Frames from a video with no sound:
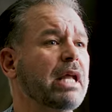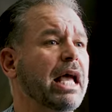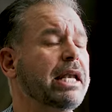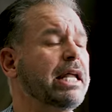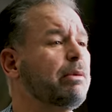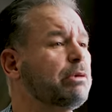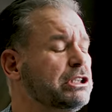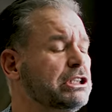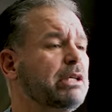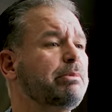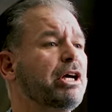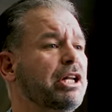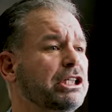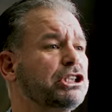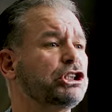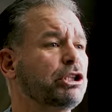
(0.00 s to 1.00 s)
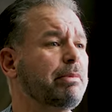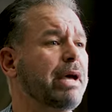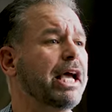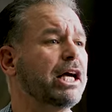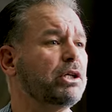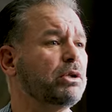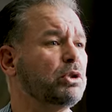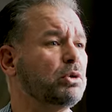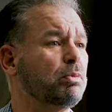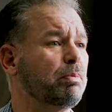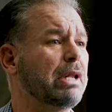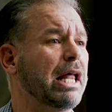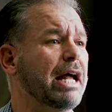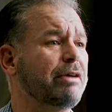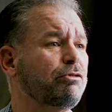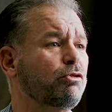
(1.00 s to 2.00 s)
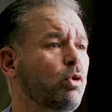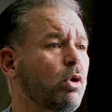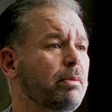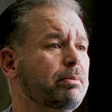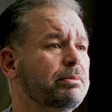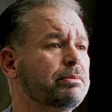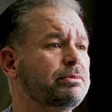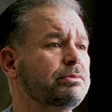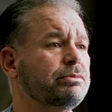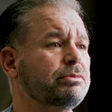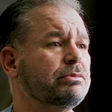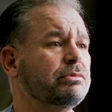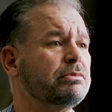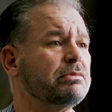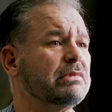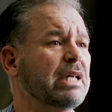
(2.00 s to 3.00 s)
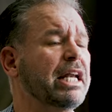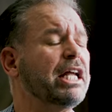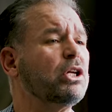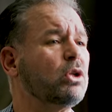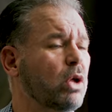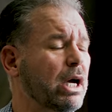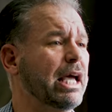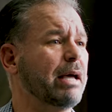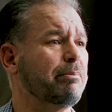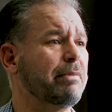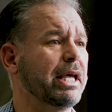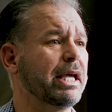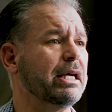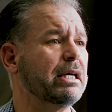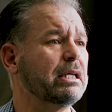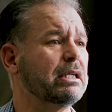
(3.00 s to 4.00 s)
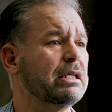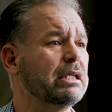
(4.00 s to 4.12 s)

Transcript: And he would see me on this Jamaica platform. And he'd look at me.